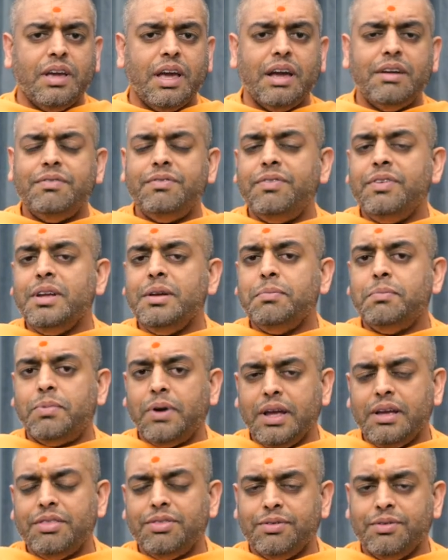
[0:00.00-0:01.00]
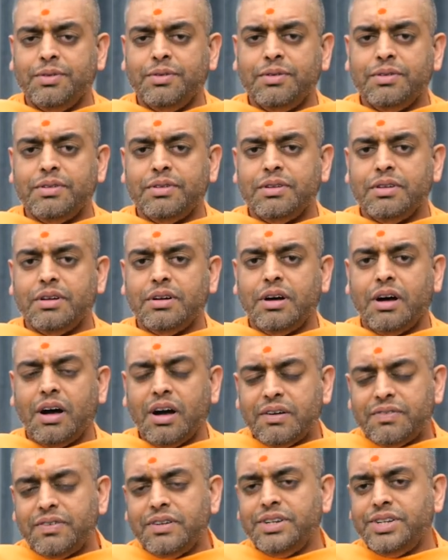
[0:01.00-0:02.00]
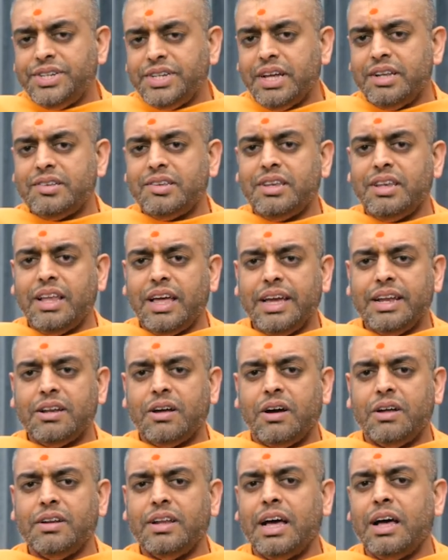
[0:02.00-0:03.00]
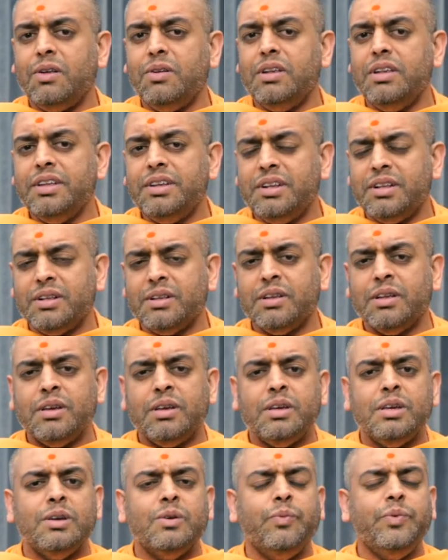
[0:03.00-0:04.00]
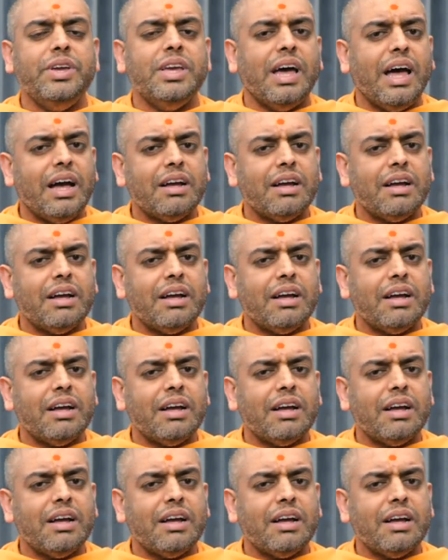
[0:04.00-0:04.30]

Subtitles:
every breakthrough often sheds light on how little we